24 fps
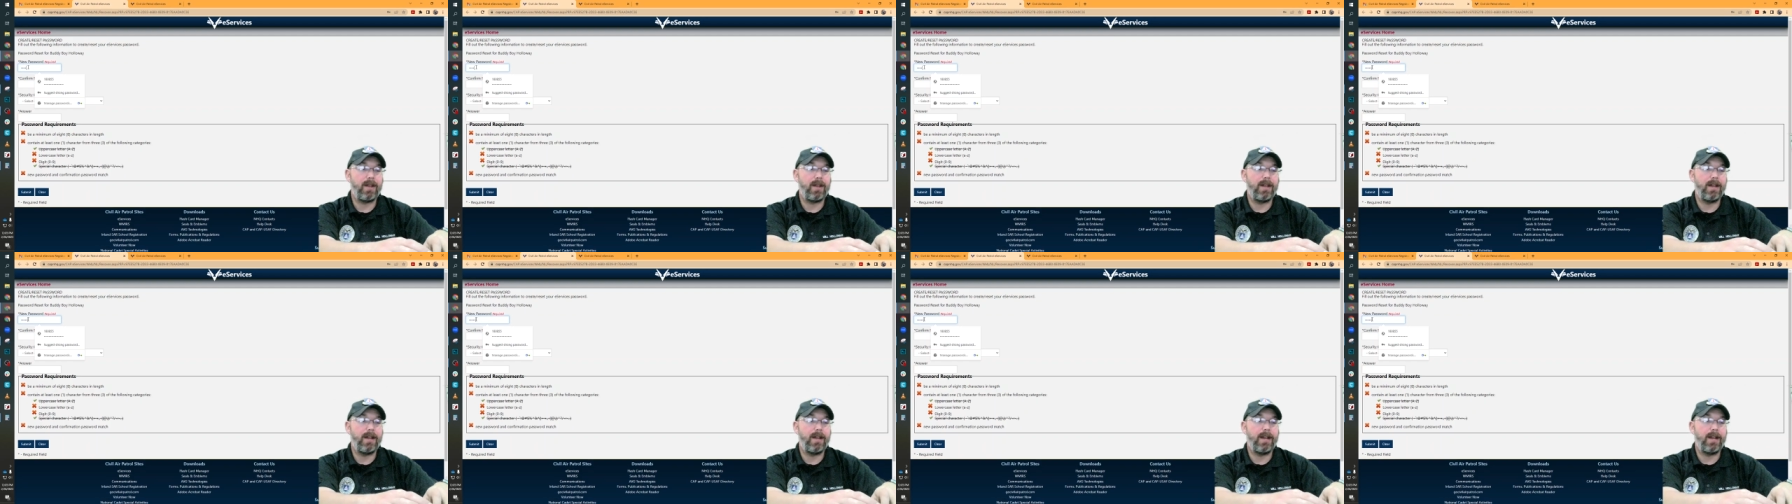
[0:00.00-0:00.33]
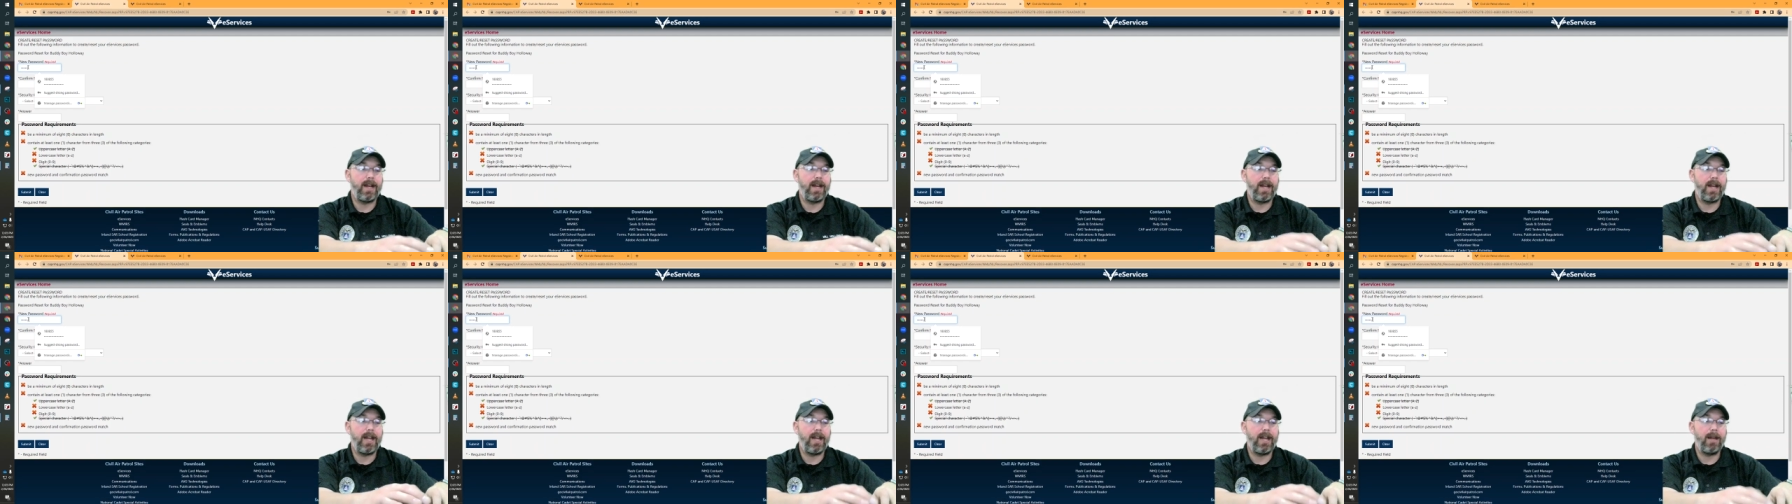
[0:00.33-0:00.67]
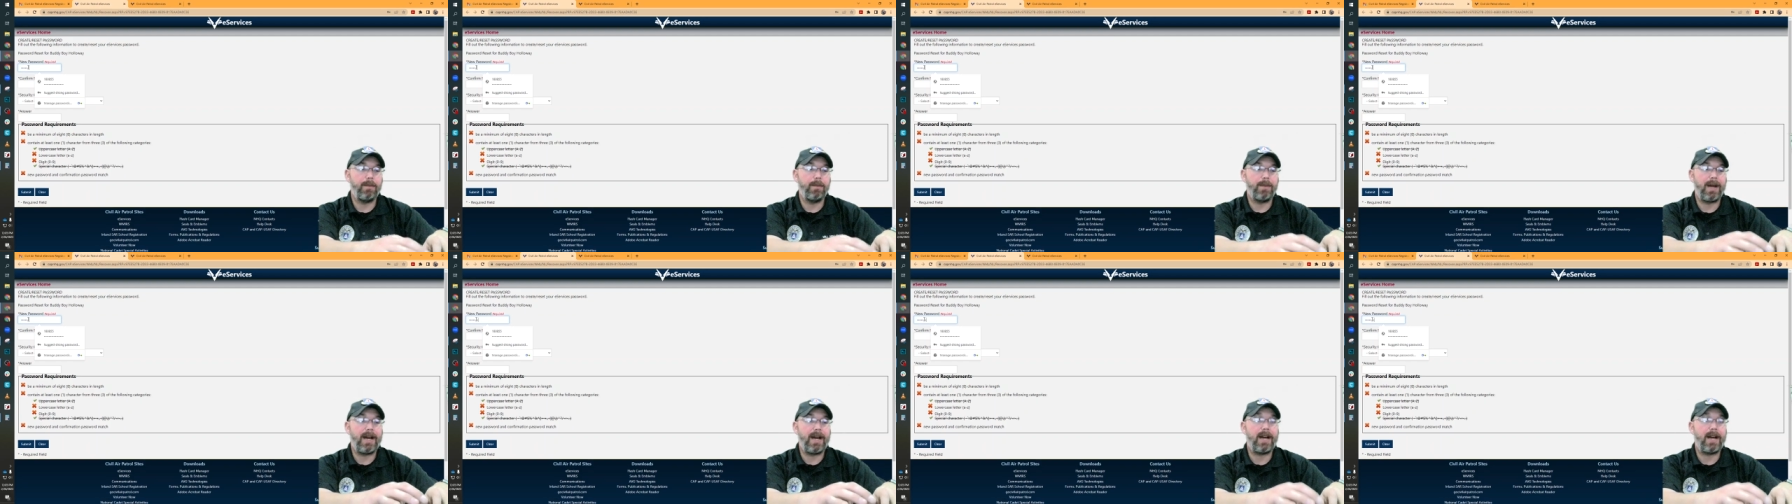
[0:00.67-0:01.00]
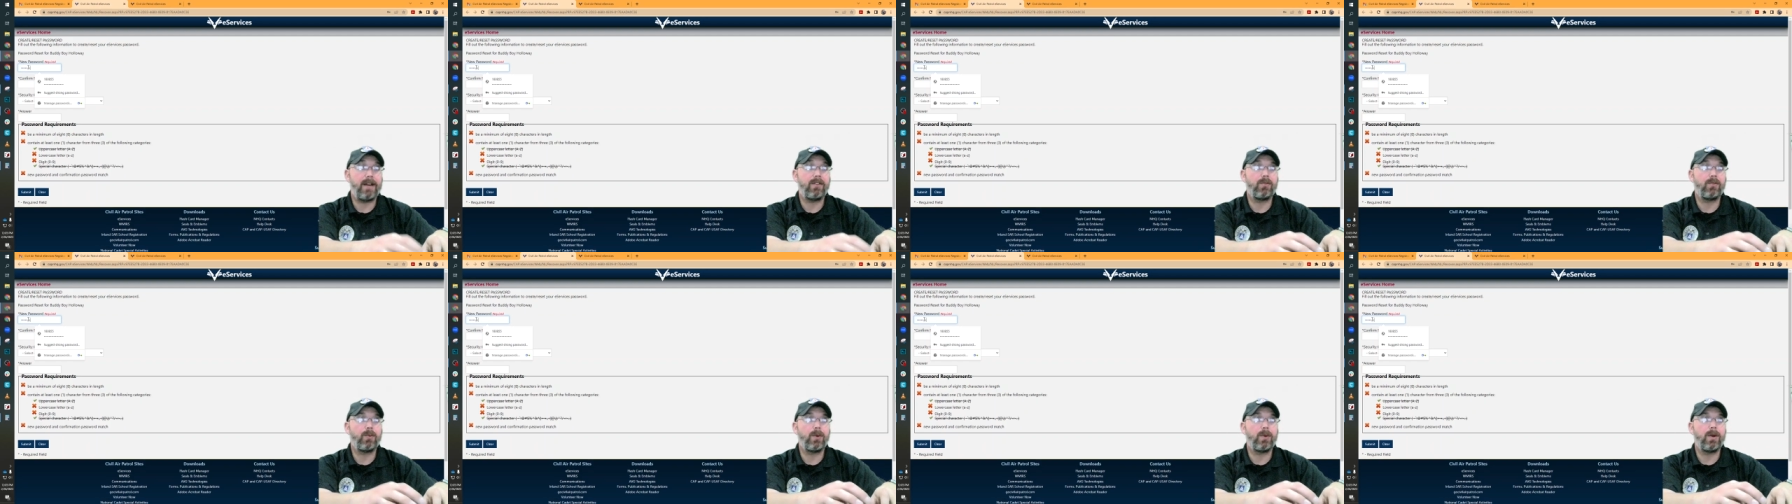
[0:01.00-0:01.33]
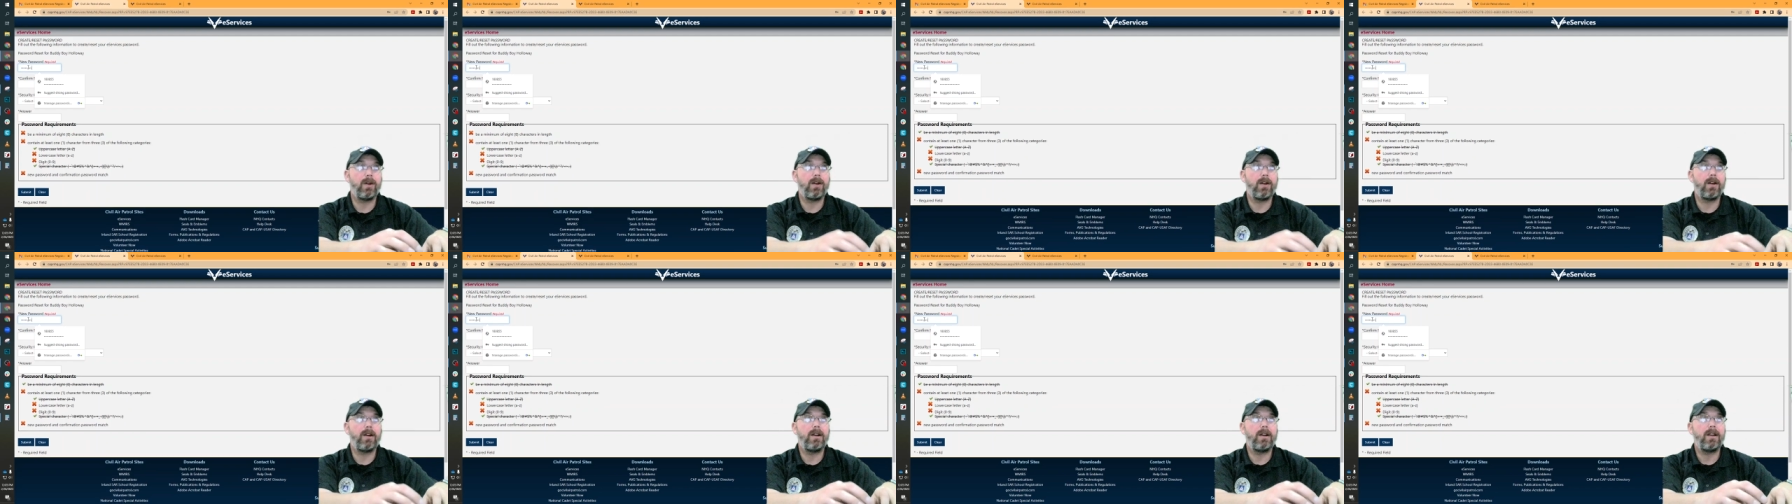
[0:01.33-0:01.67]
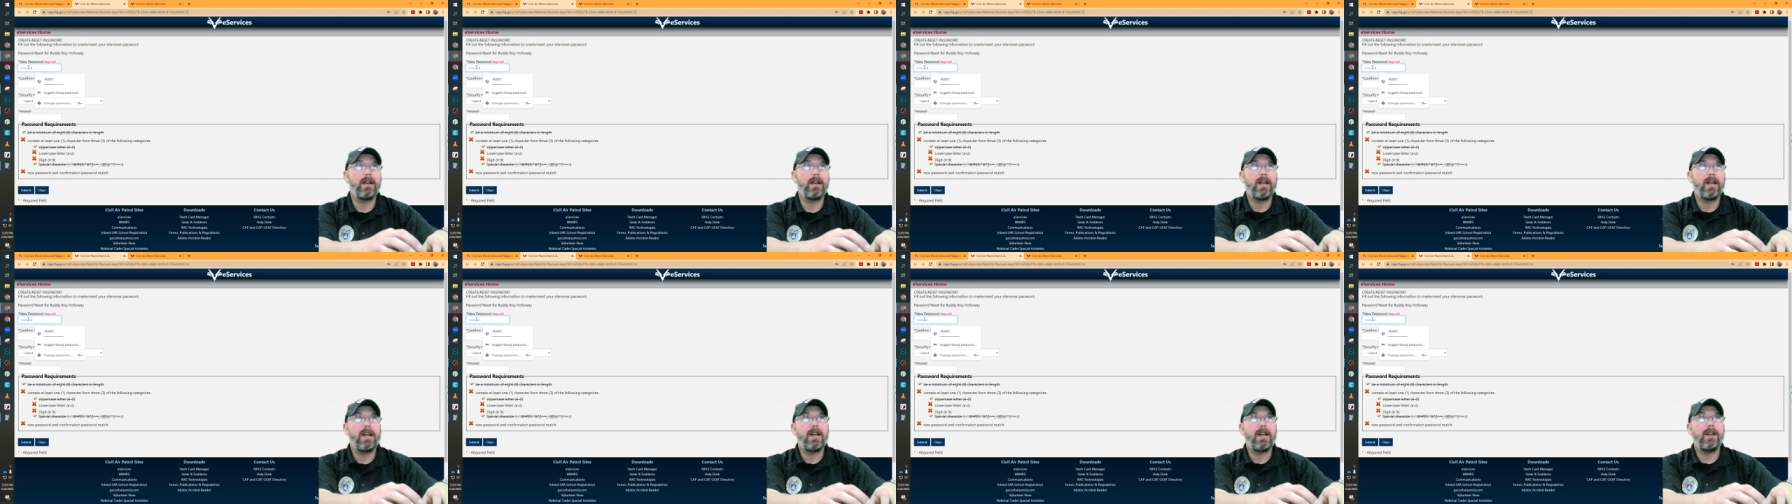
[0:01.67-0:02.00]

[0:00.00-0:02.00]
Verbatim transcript: in a password.